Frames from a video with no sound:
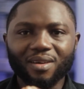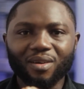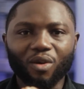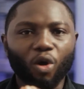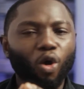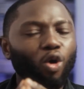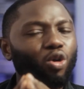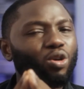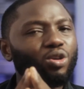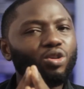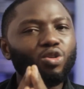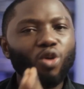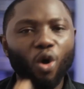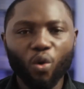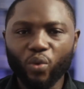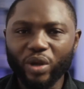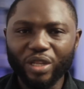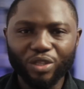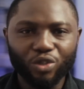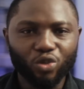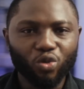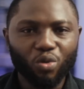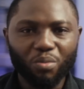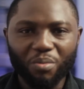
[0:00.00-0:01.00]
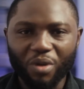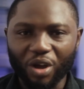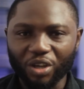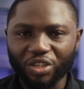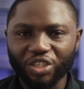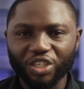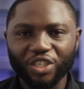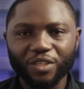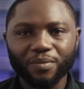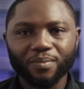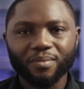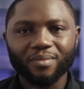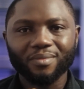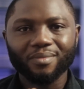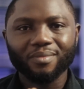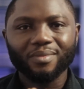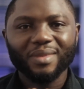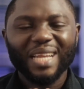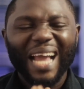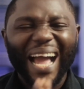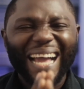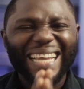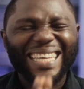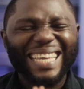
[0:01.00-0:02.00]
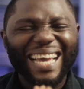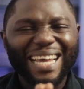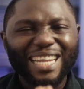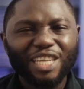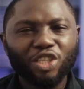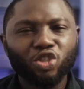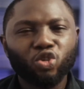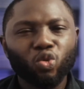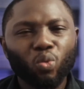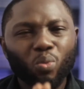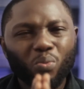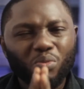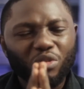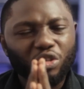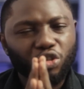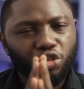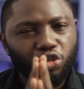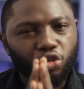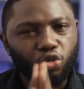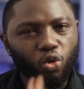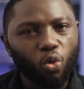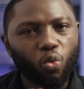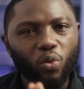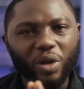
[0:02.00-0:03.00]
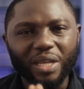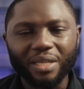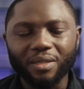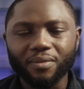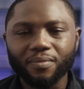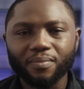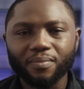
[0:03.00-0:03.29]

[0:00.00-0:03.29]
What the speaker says: or knowing too much and get into doing.